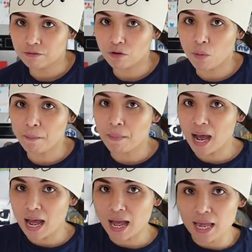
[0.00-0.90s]
for
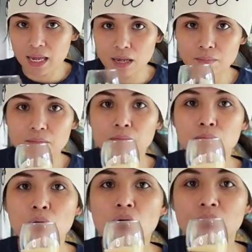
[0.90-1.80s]
my
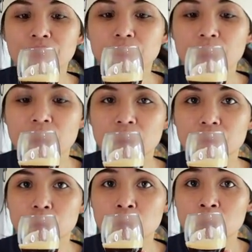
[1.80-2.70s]
mocha
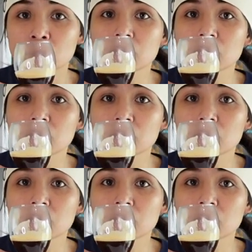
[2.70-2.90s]
flavor,